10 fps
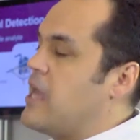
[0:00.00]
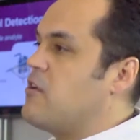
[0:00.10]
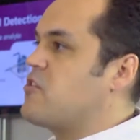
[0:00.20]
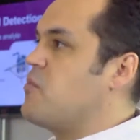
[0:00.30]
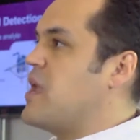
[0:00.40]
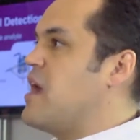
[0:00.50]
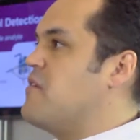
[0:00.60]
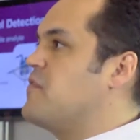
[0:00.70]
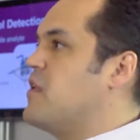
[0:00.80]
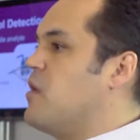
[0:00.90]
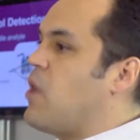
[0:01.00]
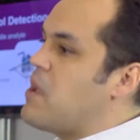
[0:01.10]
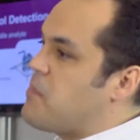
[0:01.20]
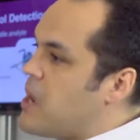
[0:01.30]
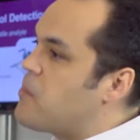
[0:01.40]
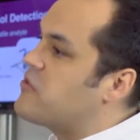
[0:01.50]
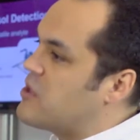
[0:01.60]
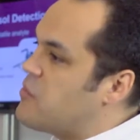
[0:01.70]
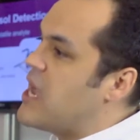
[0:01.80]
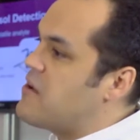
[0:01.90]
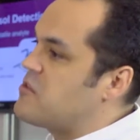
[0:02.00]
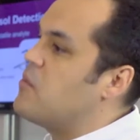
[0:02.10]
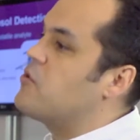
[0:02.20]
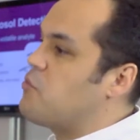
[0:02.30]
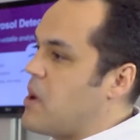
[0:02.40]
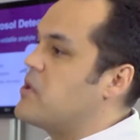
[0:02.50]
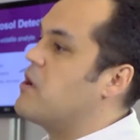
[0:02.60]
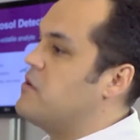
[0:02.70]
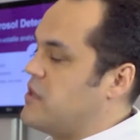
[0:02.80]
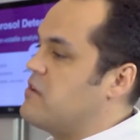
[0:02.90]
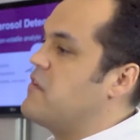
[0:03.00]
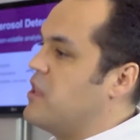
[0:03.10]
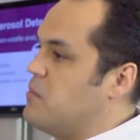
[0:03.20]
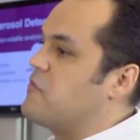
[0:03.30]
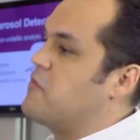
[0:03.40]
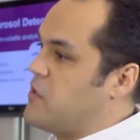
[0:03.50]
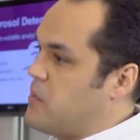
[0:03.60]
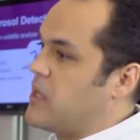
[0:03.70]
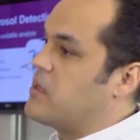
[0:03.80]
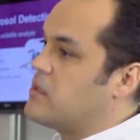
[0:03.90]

And also we have uh, white papers and we have some older webinars that are available for viewing.